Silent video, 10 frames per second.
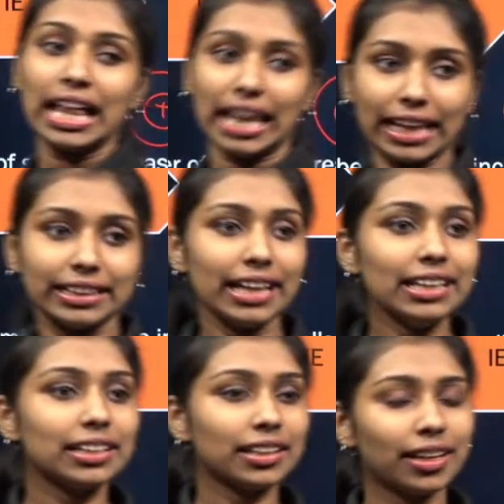Like
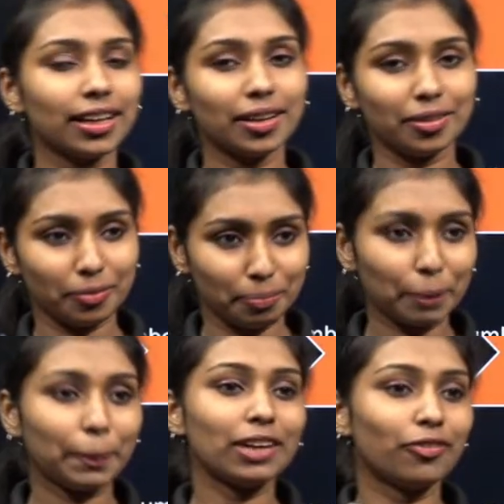that.
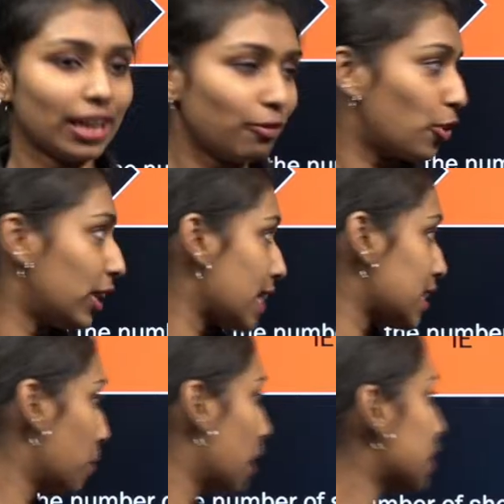Prepare well for the
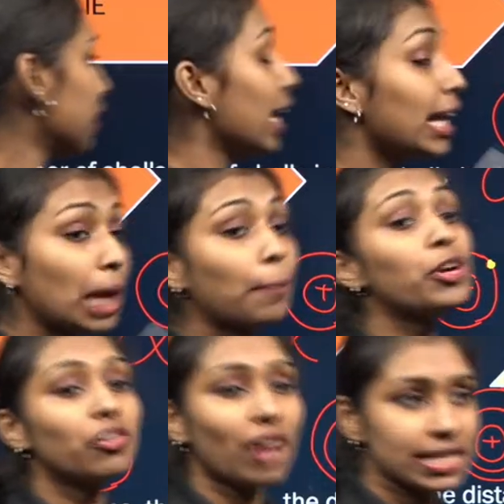examination. Keep
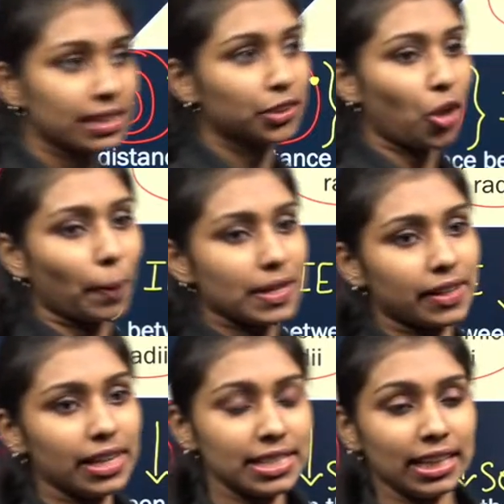on revising the topics,
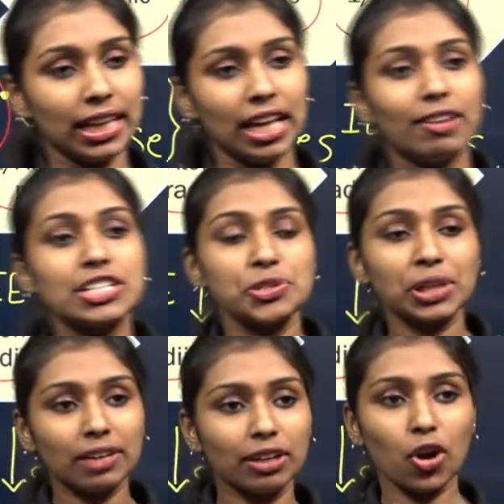right? Once you
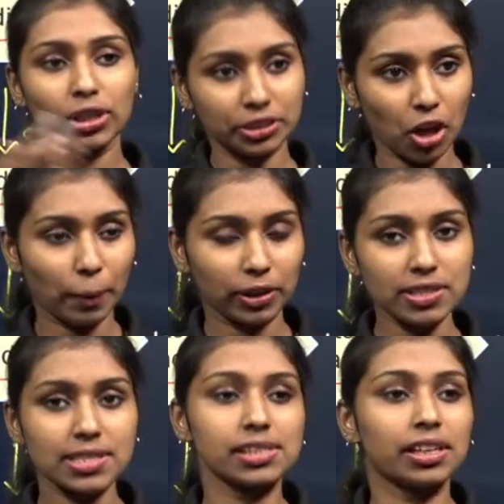cover all the topics,
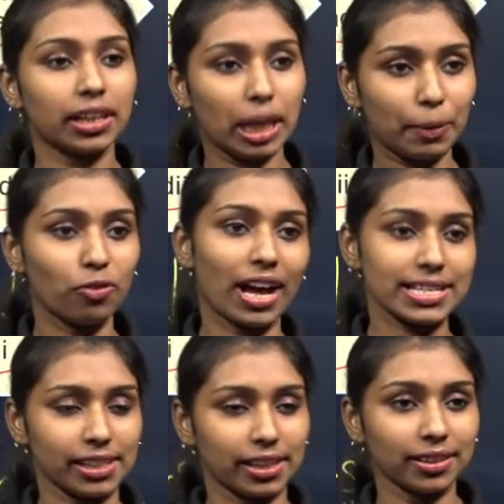just keep
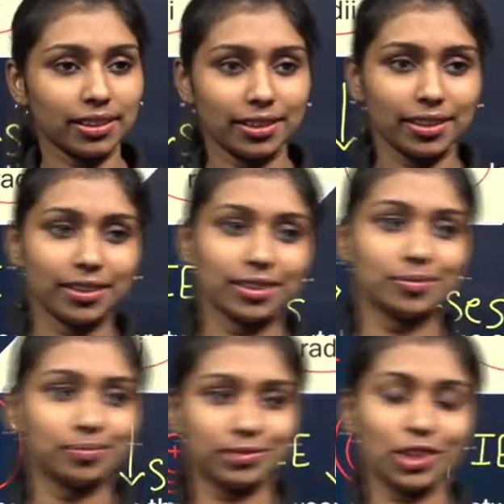revising.
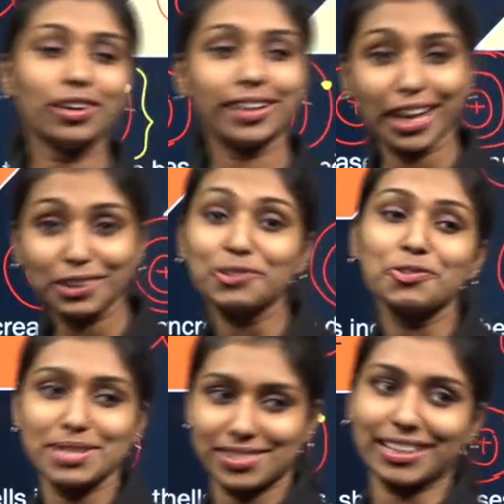Don't take too
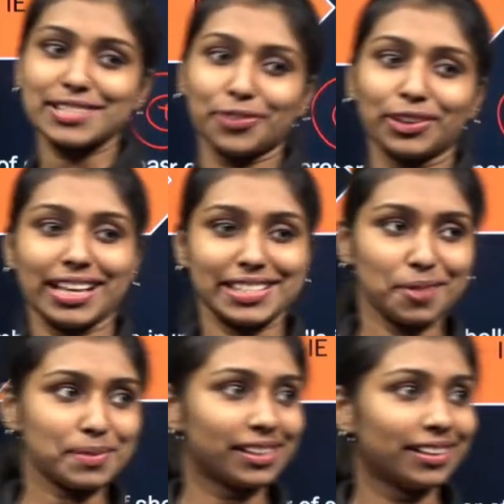much stress for the
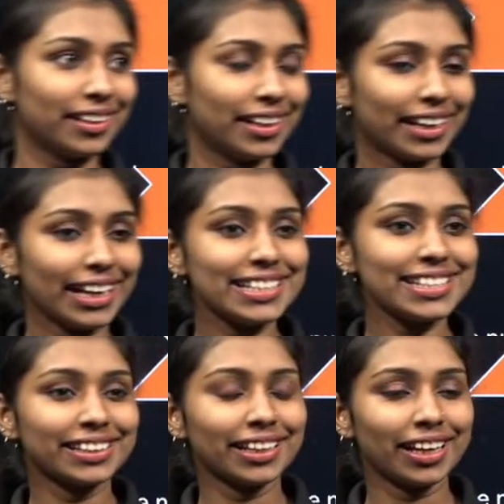exams, right?